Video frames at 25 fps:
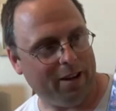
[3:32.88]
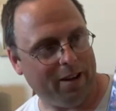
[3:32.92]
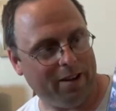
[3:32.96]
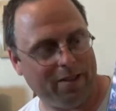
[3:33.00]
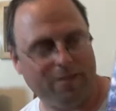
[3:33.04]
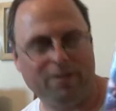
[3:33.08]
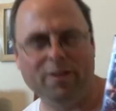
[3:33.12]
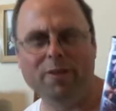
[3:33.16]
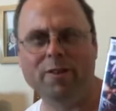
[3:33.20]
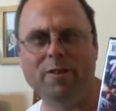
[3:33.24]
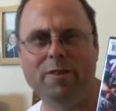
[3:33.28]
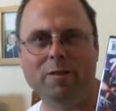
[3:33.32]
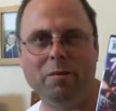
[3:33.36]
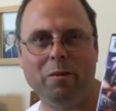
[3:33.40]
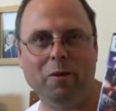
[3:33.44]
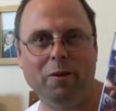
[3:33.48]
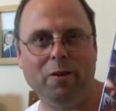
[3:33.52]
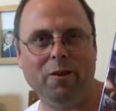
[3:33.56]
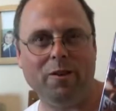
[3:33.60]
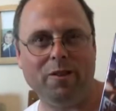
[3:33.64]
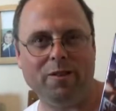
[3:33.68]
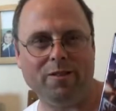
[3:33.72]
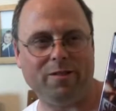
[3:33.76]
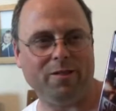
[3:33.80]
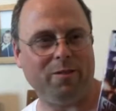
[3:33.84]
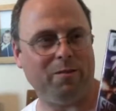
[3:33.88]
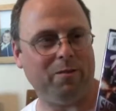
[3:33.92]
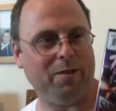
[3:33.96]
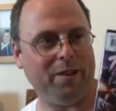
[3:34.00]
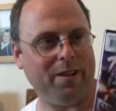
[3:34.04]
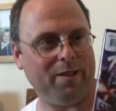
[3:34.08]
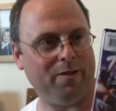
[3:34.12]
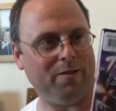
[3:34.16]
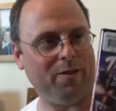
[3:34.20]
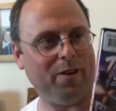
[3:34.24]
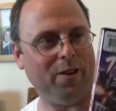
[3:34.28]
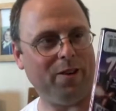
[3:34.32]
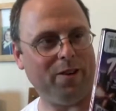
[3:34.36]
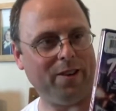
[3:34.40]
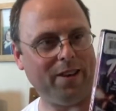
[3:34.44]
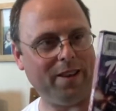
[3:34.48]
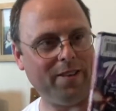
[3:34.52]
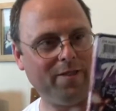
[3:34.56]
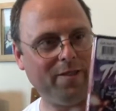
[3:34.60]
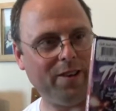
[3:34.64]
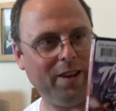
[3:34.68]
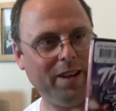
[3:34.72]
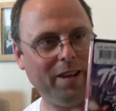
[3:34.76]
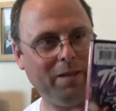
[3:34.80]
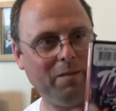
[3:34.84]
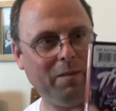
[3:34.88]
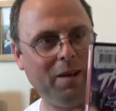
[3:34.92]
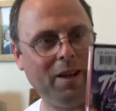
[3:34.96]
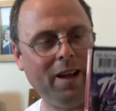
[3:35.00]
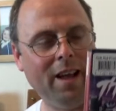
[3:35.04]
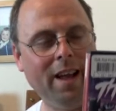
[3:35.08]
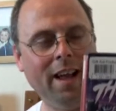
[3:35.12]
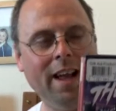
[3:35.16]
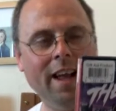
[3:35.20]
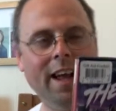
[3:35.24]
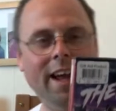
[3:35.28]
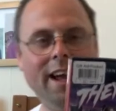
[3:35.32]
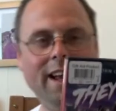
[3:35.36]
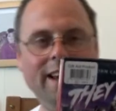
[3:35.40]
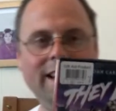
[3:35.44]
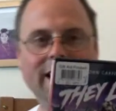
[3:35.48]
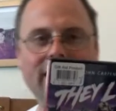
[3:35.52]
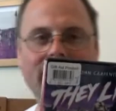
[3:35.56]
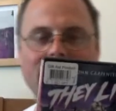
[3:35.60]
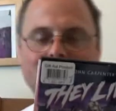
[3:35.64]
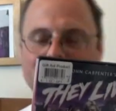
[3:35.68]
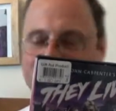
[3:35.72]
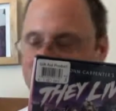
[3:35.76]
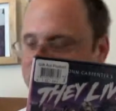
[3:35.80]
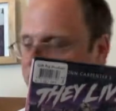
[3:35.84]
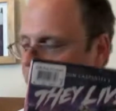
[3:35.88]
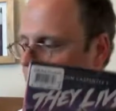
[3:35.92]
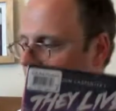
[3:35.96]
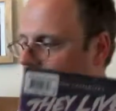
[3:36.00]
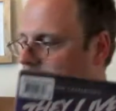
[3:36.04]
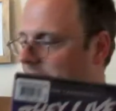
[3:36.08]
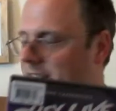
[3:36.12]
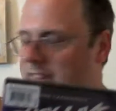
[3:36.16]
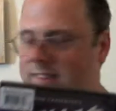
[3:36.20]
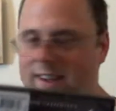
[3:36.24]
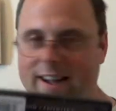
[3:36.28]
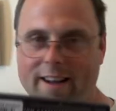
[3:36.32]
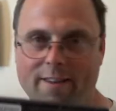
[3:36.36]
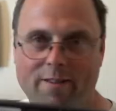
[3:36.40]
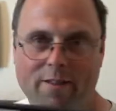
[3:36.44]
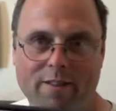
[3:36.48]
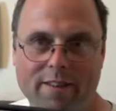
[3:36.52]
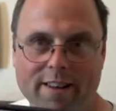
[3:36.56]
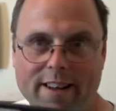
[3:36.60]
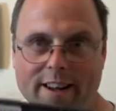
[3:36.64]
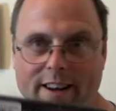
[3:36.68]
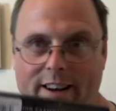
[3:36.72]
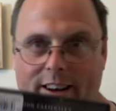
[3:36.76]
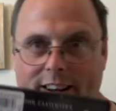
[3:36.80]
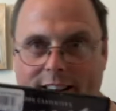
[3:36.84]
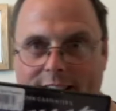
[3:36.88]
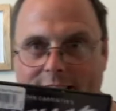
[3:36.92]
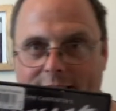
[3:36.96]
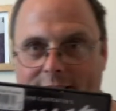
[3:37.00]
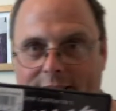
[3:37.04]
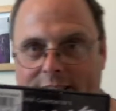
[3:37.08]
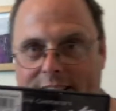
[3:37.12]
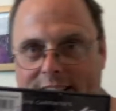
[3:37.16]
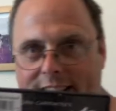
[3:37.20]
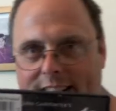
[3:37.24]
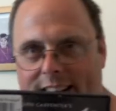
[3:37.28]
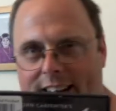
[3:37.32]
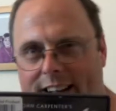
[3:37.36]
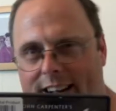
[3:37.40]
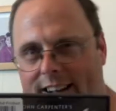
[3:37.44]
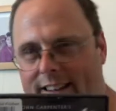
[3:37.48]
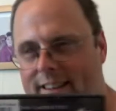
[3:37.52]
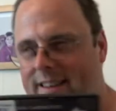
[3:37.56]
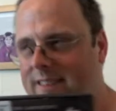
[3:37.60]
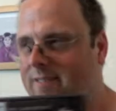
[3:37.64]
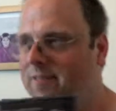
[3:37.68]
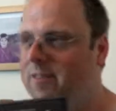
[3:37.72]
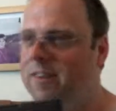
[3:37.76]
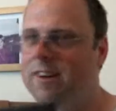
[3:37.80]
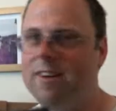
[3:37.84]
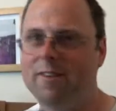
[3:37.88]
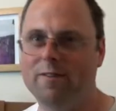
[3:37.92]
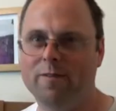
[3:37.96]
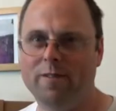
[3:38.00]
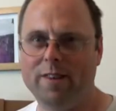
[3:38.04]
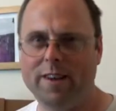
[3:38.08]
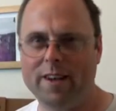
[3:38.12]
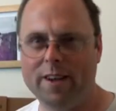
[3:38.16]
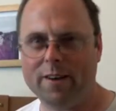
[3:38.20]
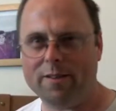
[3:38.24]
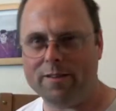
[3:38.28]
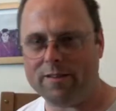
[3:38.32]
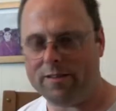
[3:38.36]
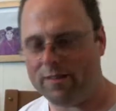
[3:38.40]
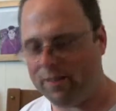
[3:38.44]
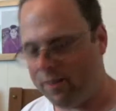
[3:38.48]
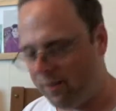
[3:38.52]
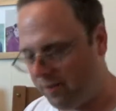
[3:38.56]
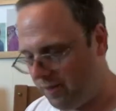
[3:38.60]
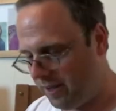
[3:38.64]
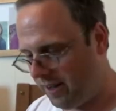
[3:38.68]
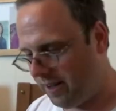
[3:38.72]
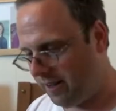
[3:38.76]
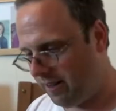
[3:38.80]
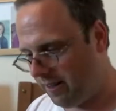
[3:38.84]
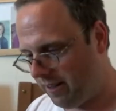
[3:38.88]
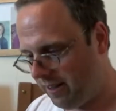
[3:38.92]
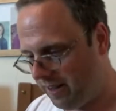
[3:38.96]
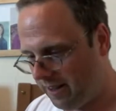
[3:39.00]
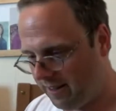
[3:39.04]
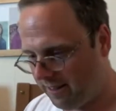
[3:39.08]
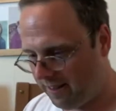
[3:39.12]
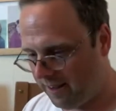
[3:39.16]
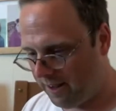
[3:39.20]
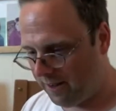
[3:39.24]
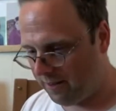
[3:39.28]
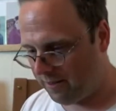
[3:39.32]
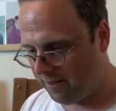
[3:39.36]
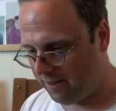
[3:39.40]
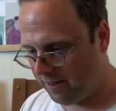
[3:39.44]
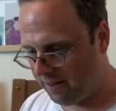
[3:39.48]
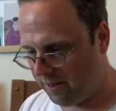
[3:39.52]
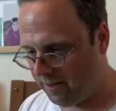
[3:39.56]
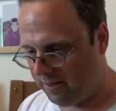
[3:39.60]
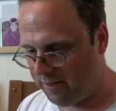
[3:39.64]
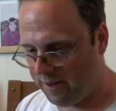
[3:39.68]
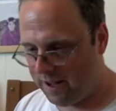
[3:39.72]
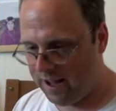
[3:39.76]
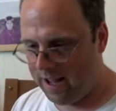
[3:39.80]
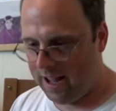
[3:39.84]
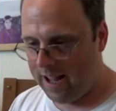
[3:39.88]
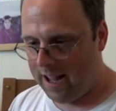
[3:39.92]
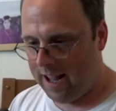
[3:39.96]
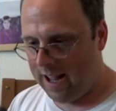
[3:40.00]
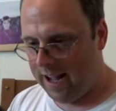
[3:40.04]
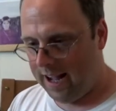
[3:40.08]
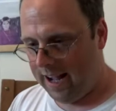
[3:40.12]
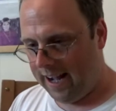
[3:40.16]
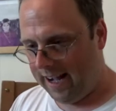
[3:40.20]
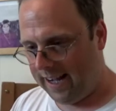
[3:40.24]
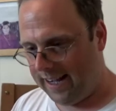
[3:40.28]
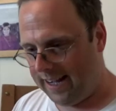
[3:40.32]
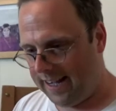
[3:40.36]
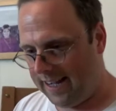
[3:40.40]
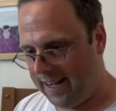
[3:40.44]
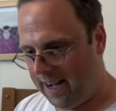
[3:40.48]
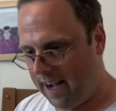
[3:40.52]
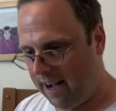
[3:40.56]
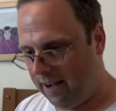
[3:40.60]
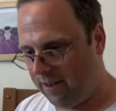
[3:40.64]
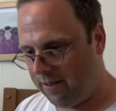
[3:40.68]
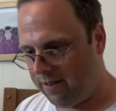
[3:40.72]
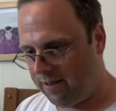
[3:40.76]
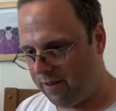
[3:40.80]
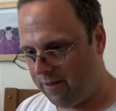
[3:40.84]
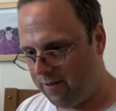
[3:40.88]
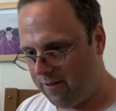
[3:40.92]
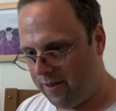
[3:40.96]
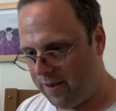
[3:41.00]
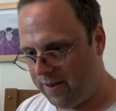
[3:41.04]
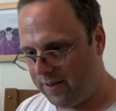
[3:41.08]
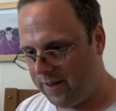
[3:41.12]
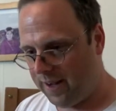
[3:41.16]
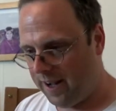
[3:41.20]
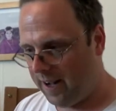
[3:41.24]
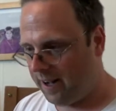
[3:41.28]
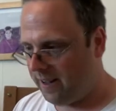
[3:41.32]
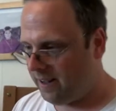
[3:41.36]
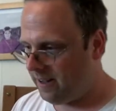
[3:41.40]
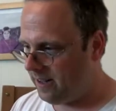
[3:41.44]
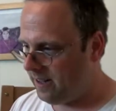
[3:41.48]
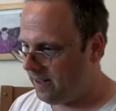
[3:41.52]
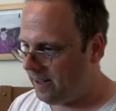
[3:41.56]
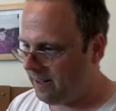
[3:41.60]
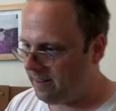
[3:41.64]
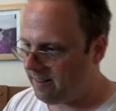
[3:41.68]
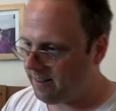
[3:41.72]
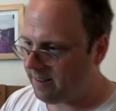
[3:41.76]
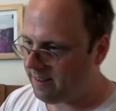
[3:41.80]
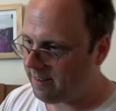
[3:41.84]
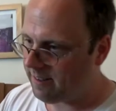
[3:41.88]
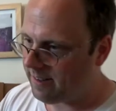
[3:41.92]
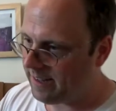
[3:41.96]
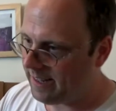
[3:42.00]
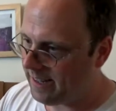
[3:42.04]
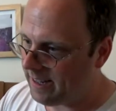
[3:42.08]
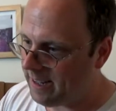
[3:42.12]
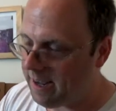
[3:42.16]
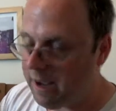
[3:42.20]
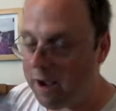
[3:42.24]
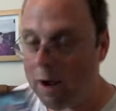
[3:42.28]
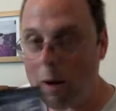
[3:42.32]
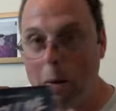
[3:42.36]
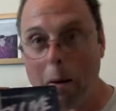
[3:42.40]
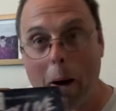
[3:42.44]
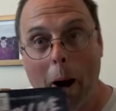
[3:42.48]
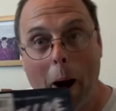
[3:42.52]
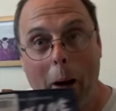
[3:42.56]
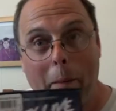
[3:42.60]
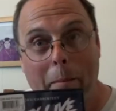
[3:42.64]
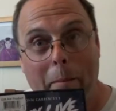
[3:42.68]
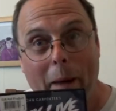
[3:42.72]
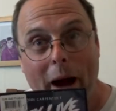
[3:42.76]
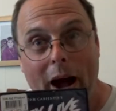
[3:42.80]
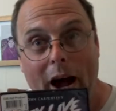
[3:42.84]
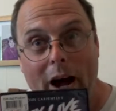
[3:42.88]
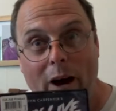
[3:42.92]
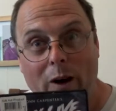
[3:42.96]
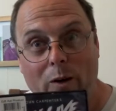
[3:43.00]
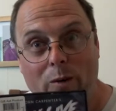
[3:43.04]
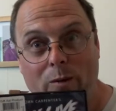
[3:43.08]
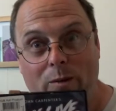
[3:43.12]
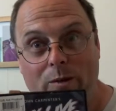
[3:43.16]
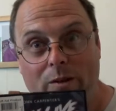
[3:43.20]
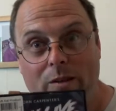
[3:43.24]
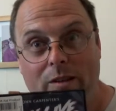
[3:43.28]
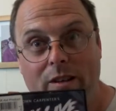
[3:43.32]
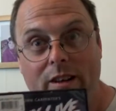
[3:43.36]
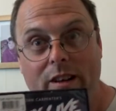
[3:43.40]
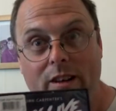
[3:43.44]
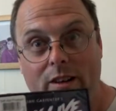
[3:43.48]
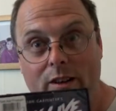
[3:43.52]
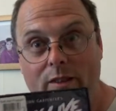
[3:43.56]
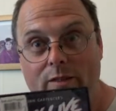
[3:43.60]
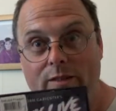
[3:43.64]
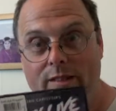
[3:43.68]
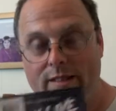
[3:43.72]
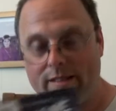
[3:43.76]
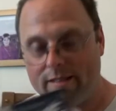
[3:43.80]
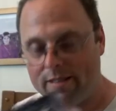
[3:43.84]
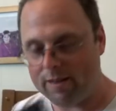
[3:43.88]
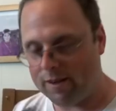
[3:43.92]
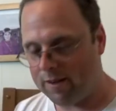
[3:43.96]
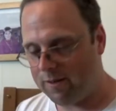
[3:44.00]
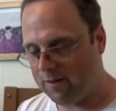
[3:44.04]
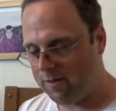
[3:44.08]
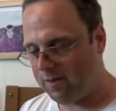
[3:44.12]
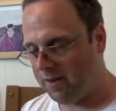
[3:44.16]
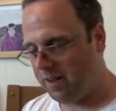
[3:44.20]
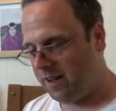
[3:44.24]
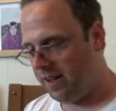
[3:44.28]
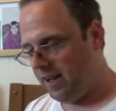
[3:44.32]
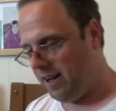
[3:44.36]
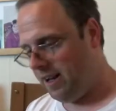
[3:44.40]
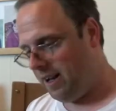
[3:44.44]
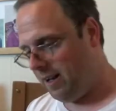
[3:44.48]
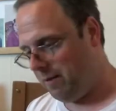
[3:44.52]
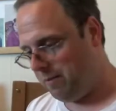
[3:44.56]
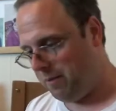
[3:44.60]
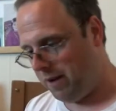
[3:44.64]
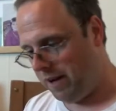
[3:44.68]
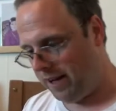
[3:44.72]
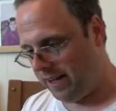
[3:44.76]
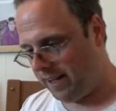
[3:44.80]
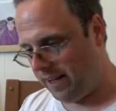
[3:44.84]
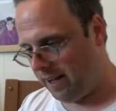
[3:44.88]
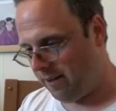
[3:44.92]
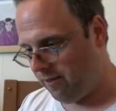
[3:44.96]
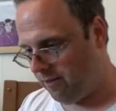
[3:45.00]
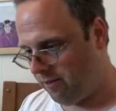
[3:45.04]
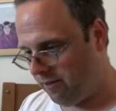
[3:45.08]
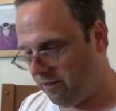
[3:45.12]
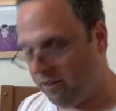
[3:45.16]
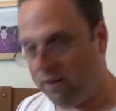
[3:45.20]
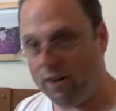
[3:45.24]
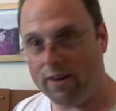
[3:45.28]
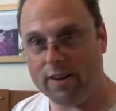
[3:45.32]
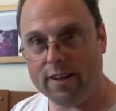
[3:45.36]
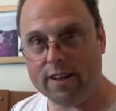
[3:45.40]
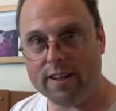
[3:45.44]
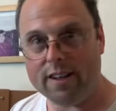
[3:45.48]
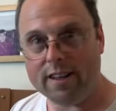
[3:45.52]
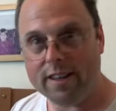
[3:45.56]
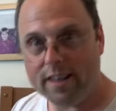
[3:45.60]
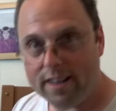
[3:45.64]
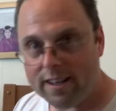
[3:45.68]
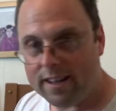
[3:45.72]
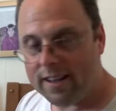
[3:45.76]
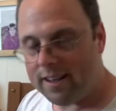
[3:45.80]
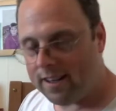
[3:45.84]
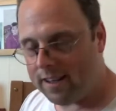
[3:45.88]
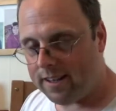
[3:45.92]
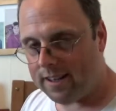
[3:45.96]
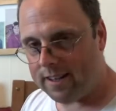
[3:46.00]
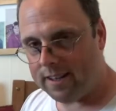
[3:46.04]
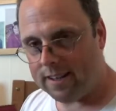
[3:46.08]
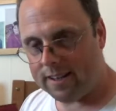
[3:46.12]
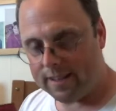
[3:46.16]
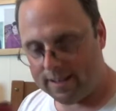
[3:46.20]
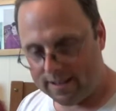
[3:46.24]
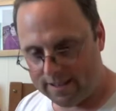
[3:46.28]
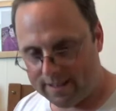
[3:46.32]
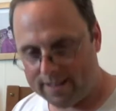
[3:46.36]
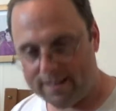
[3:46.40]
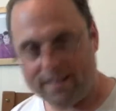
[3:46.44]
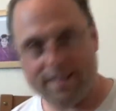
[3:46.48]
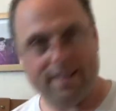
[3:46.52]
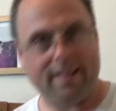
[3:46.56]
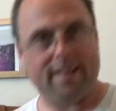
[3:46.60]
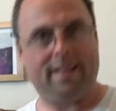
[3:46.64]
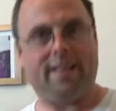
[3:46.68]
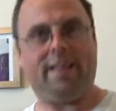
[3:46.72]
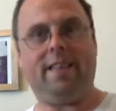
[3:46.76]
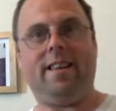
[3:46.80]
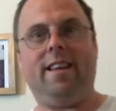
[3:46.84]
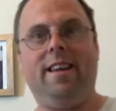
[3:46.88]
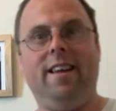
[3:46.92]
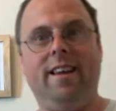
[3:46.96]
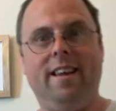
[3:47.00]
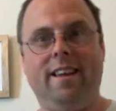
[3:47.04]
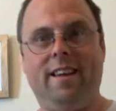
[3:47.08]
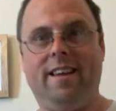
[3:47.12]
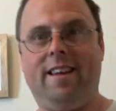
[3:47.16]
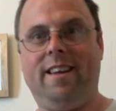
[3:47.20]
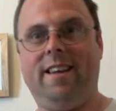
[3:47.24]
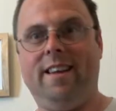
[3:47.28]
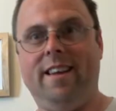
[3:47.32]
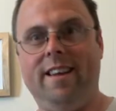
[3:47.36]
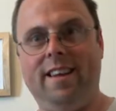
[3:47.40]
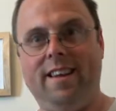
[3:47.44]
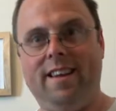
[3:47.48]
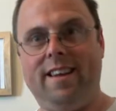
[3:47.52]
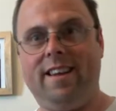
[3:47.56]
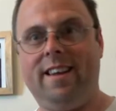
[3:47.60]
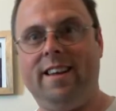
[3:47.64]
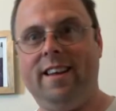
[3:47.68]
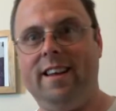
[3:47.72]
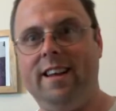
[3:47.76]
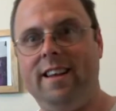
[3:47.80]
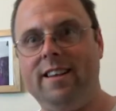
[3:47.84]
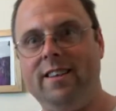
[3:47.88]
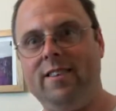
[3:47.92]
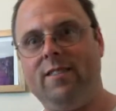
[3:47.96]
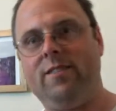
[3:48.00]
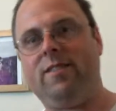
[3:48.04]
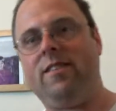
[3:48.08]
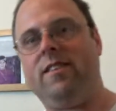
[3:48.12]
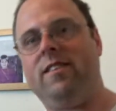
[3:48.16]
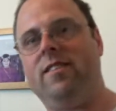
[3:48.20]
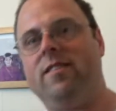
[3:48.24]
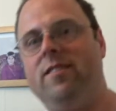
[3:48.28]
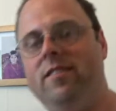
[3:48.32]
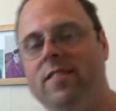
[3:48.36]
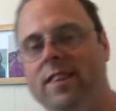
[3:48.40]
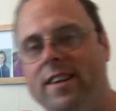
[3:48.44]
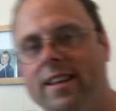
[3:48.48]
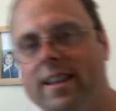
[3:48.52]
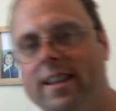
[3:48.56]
suitable or something for the film. Now, I've already got it on DVD. I had it on video and stuff years ago and stuff. I also found out, as you can see, £1. Lovely stuff. I'll buy that for $1. I don't know if you can see